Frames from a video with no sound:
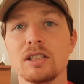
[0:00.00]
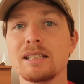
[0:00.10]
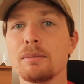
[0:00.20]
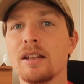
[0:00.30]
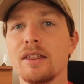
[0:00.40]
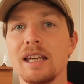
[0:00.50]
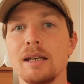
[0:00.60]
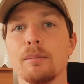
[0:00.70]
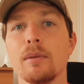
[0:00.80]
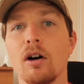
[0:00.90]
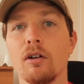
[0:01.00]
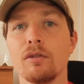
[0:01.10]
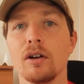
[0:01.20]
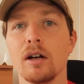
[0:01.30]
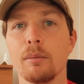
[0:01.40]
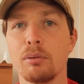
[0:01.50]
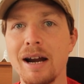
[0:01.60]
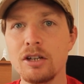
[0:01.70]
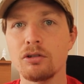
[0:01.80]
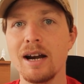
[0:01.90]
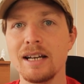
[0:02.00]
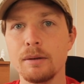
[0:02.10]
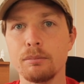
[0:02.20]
on a similar theme of brain training